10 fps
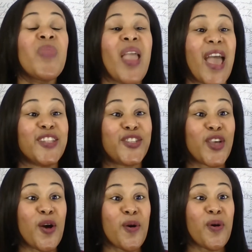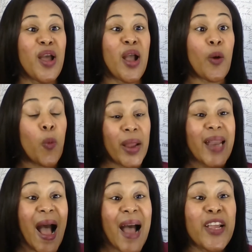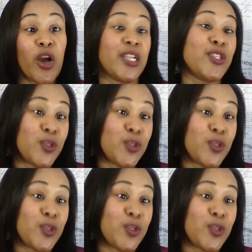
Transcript: And so when I got into